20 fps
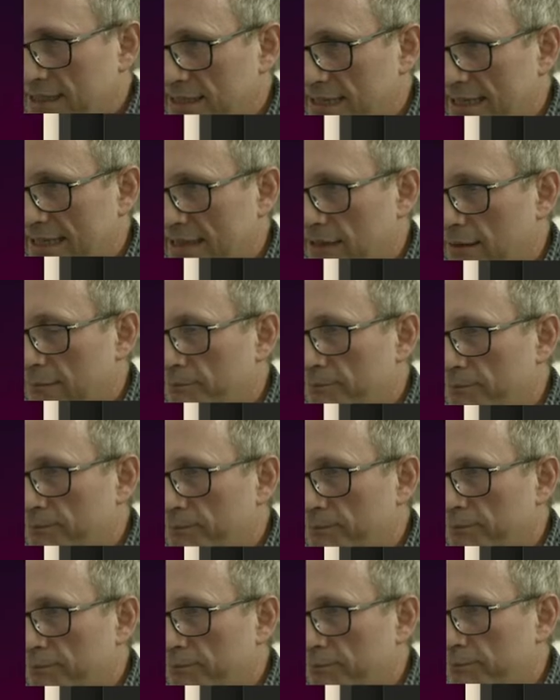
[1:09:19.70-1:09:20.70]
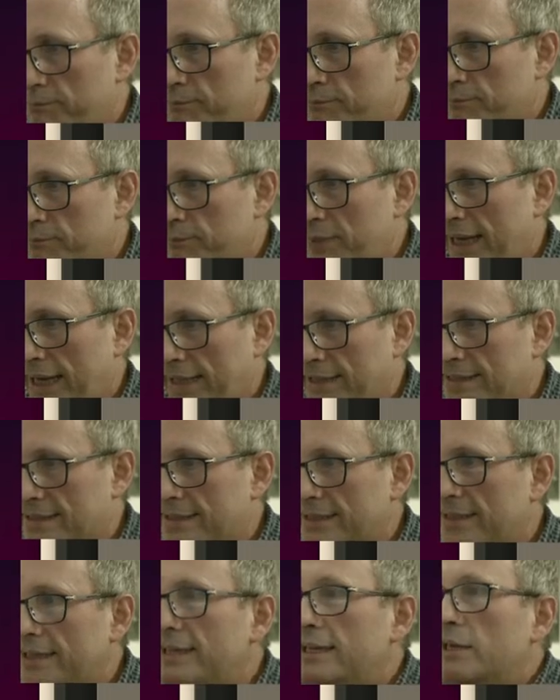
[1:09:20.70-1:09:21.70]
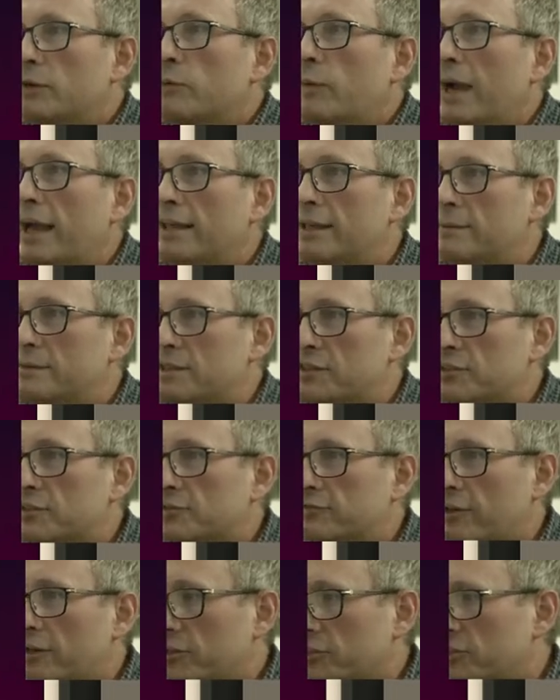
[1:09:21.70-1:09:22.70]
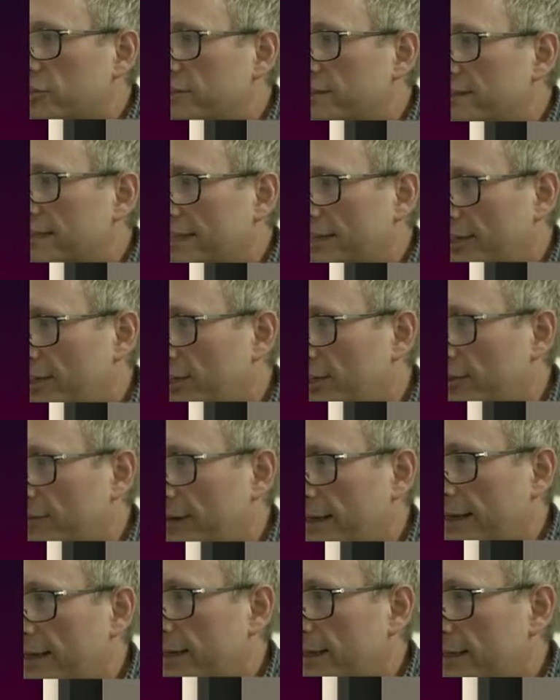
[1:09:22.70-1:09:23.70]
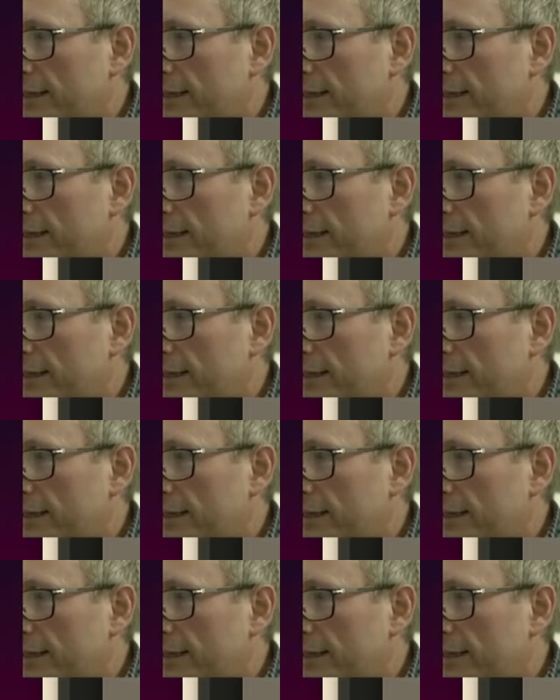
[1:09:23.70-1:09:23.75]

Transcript: little bit where the destruction is occurring,